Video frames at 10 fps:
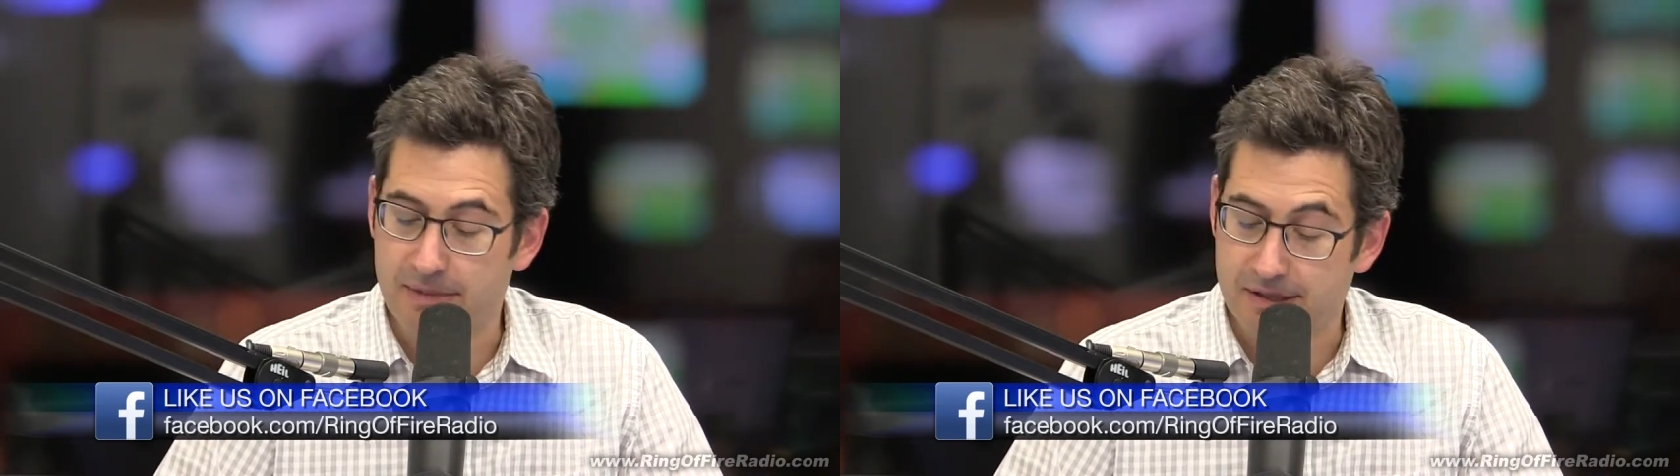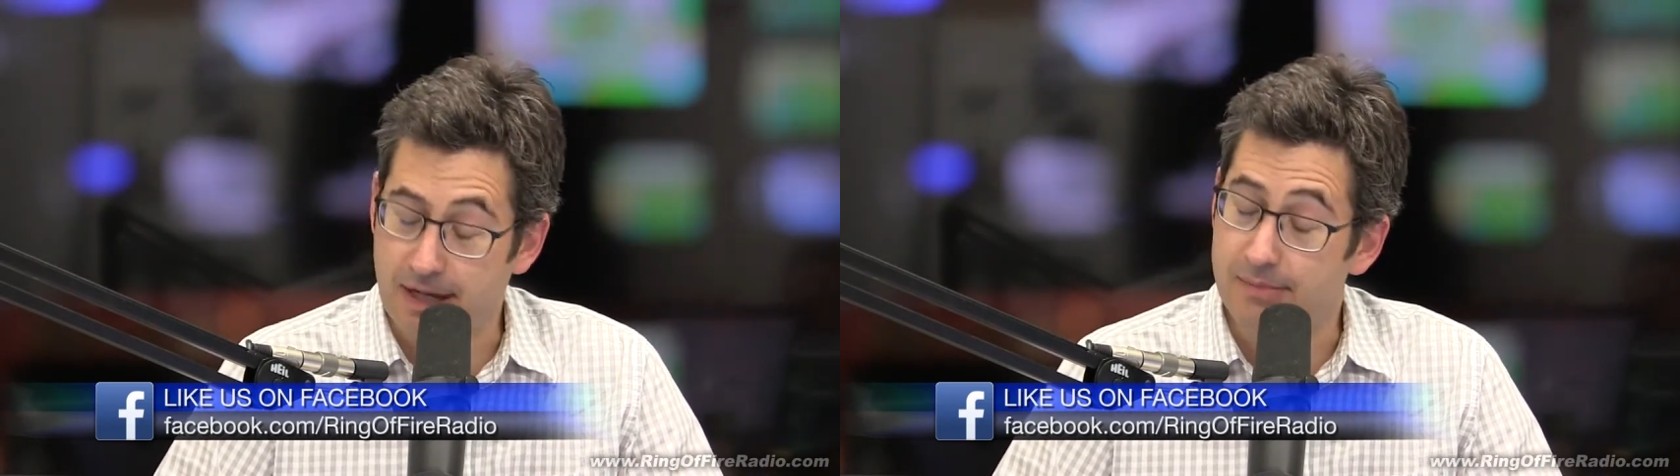
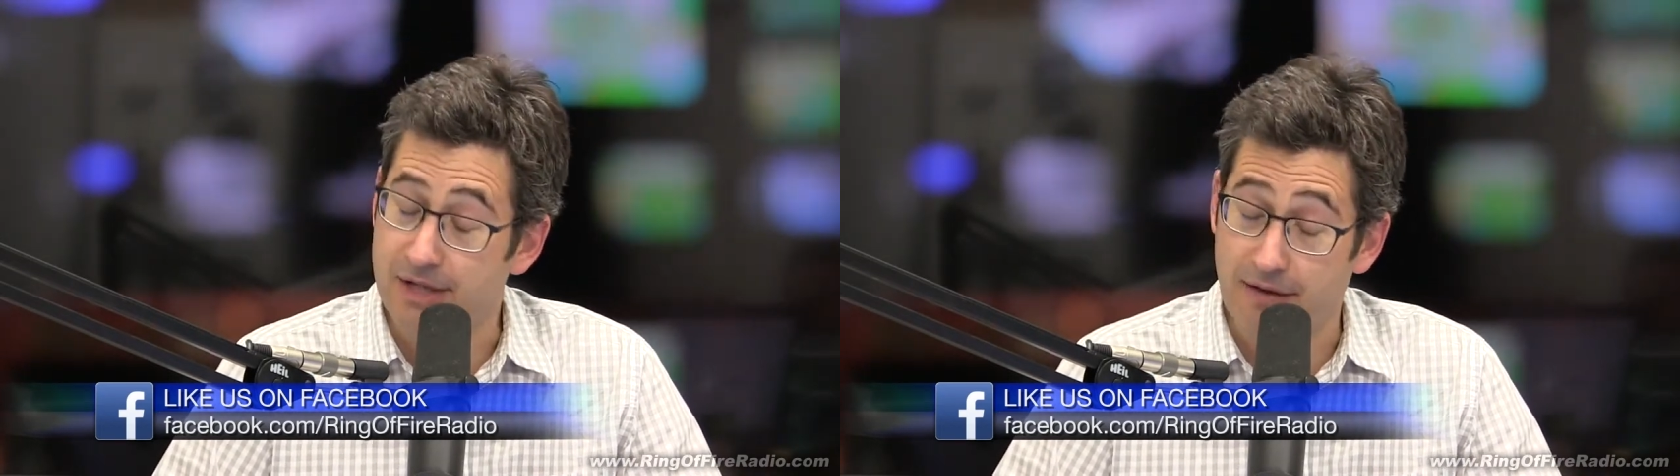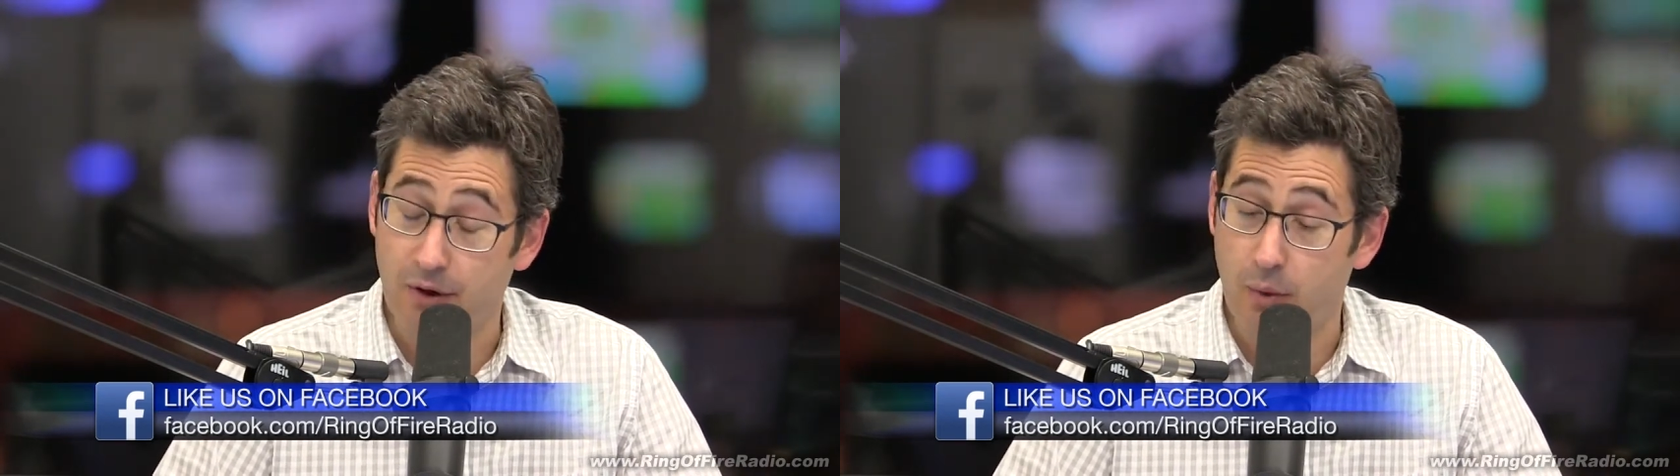It seems
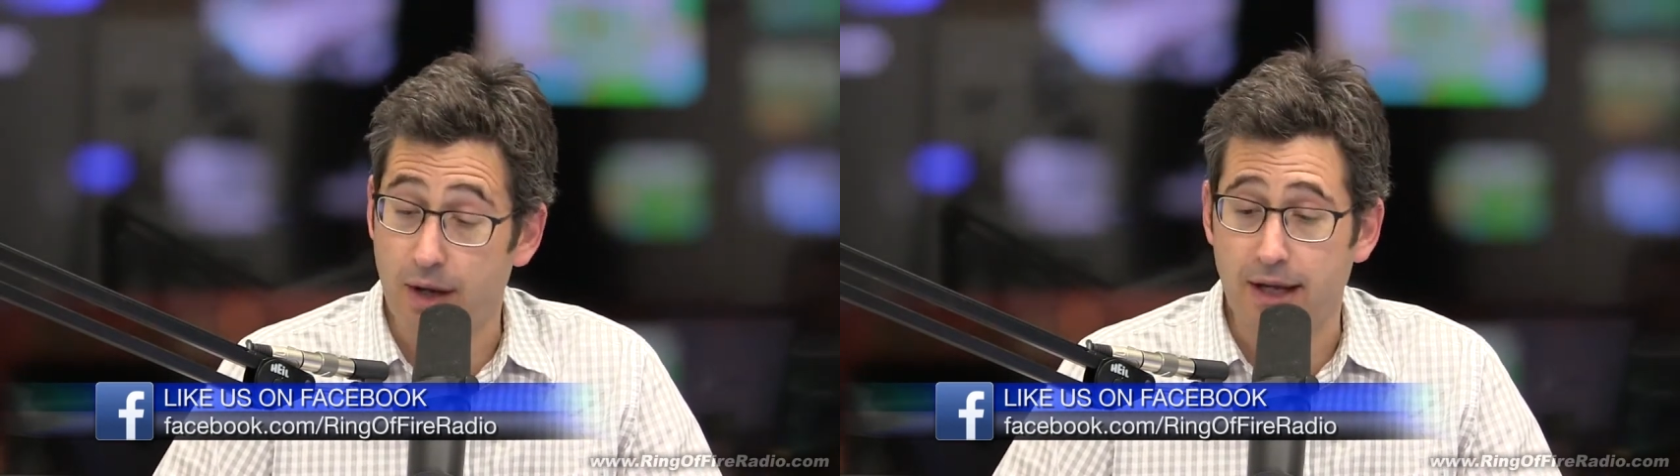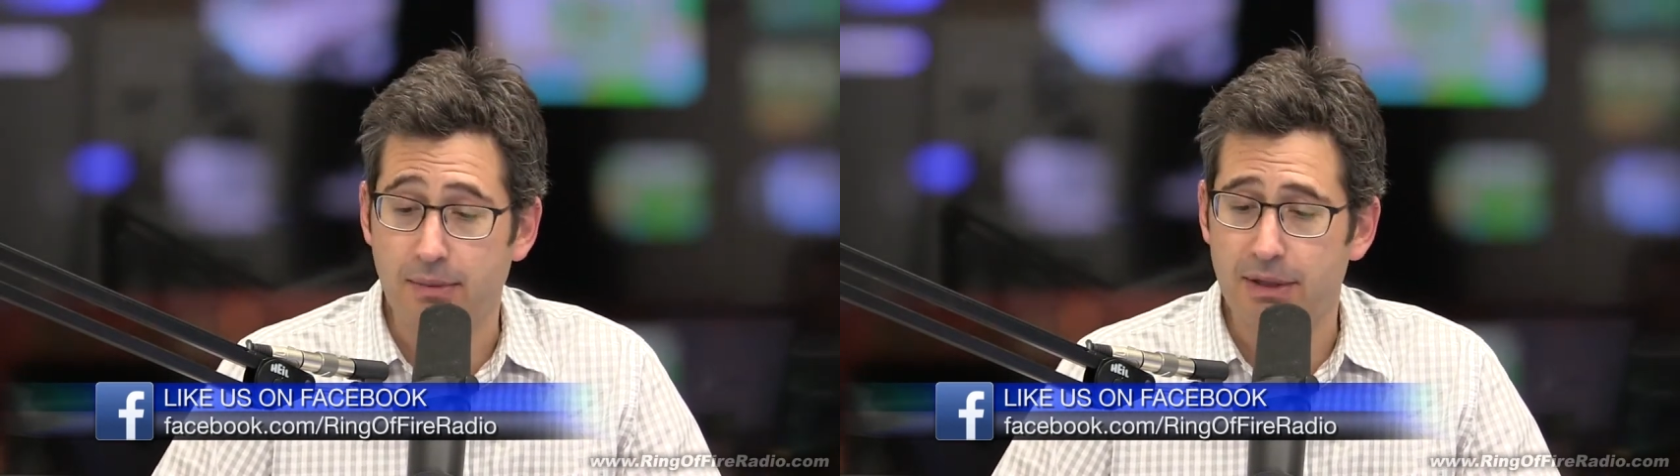every
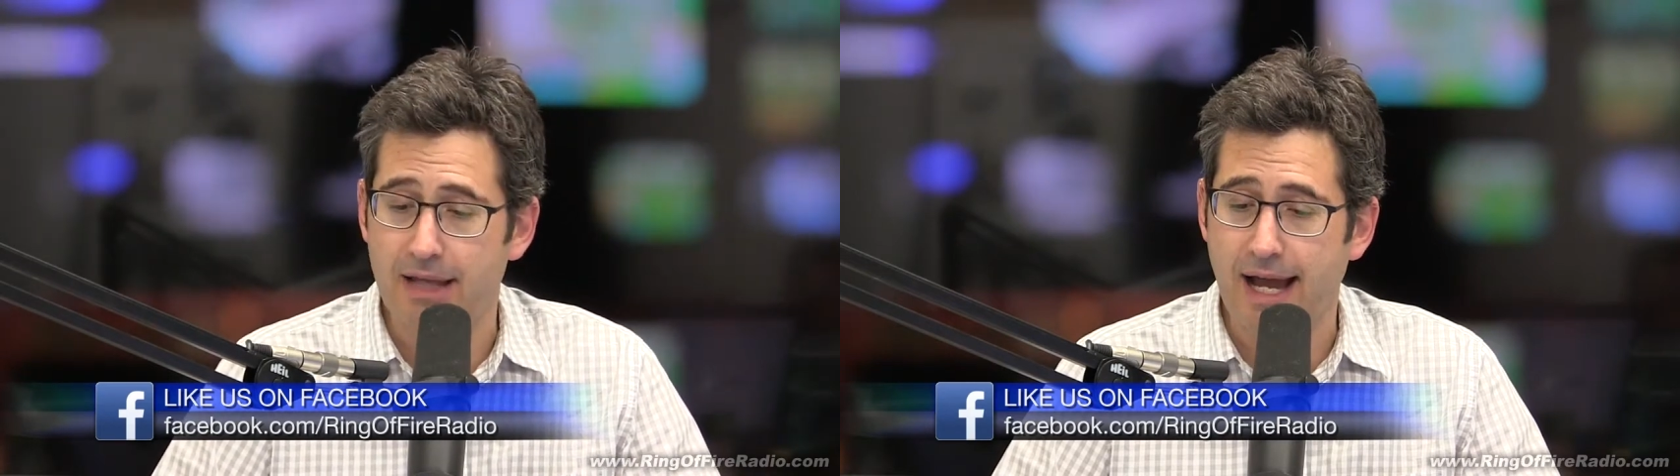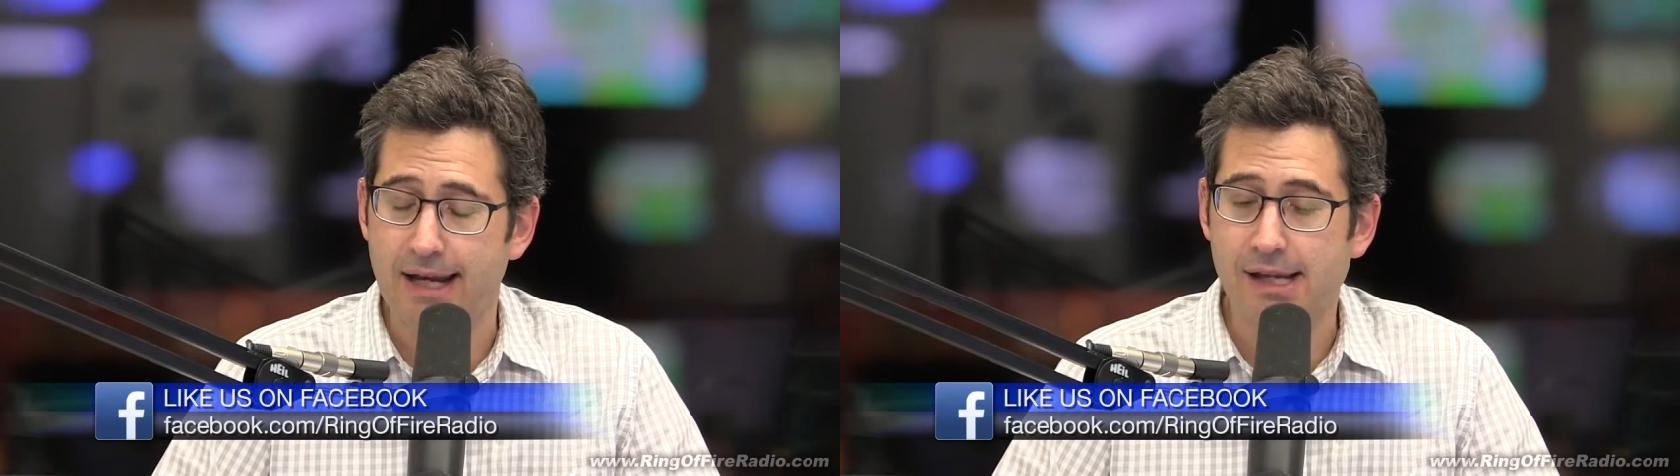week, but
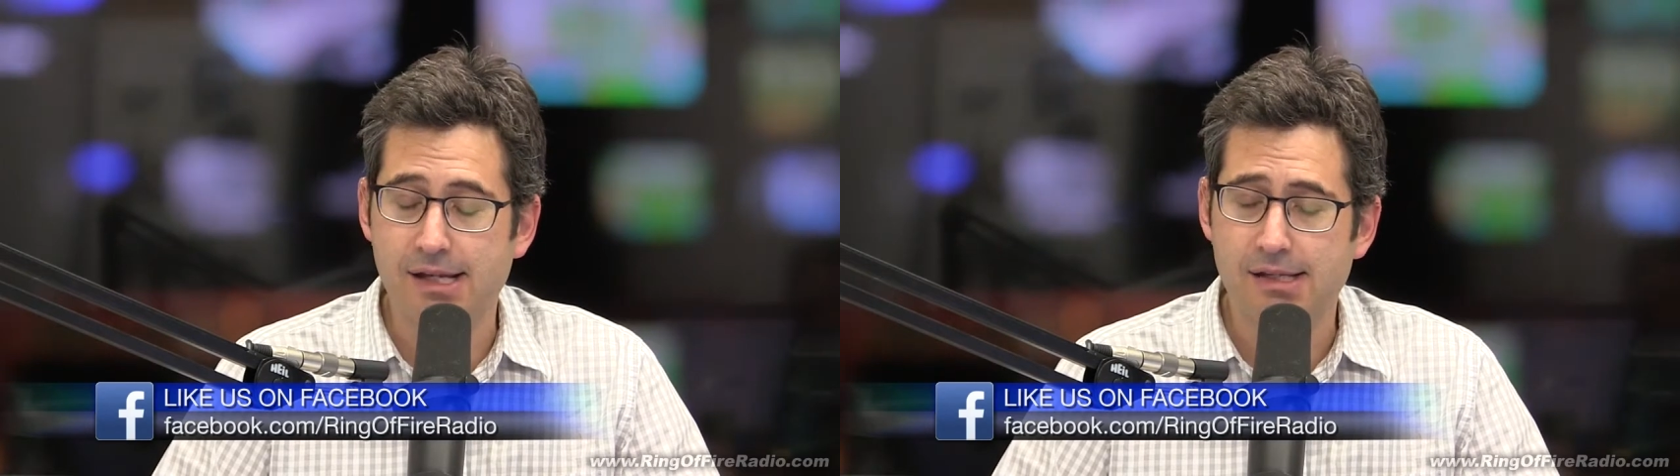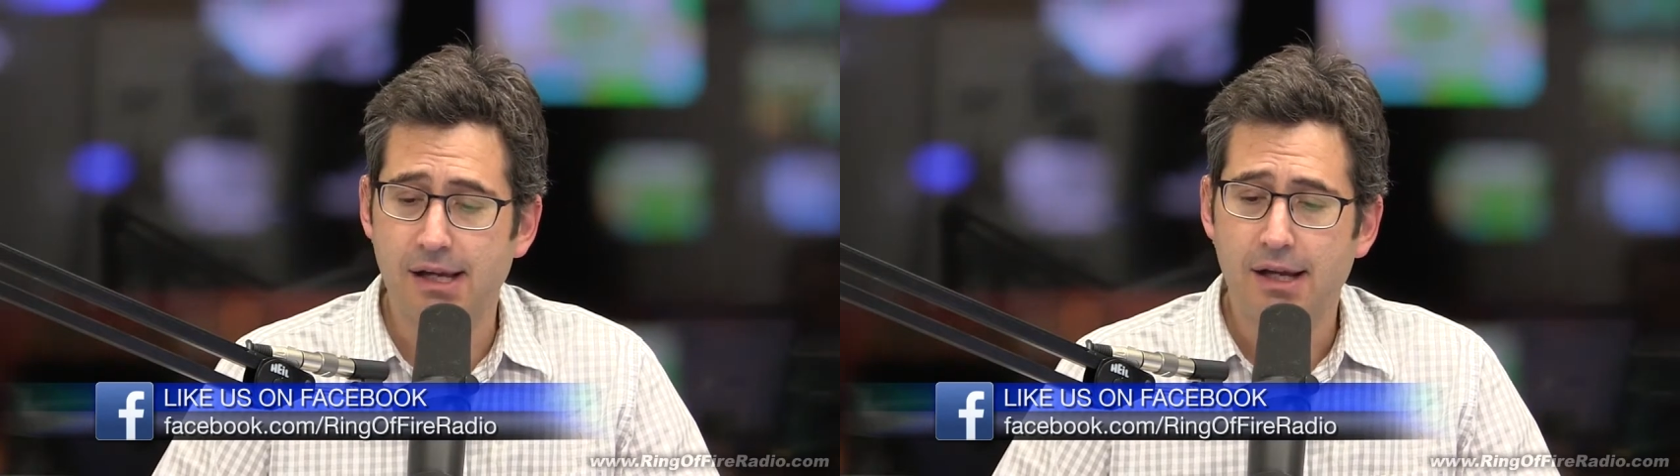that
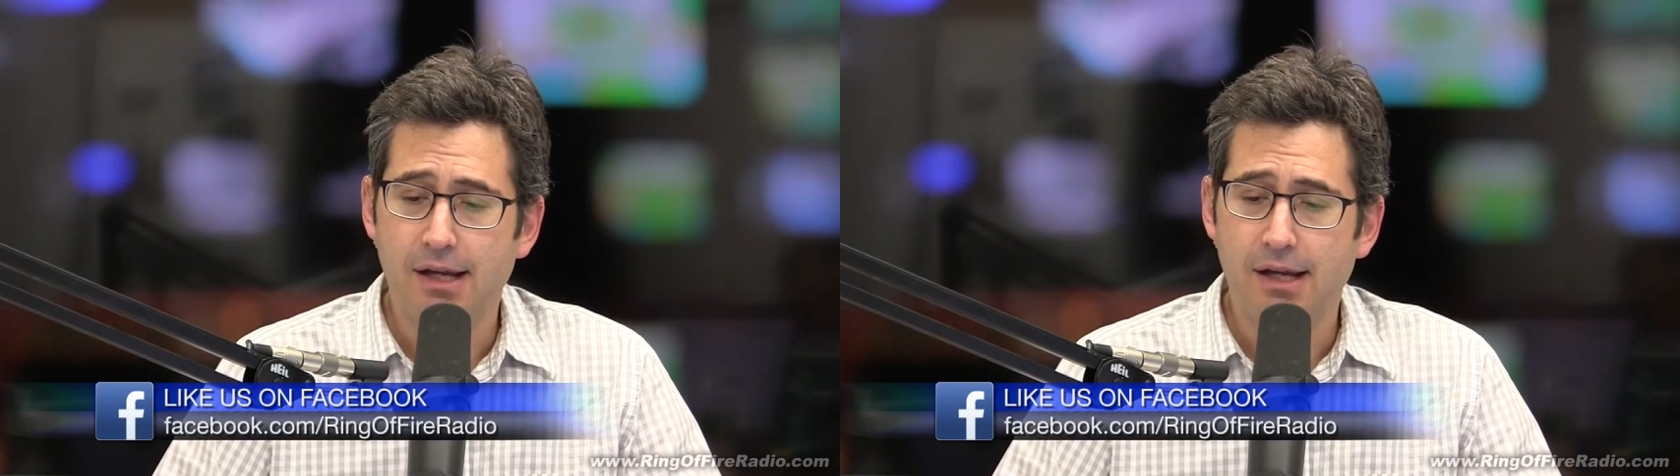is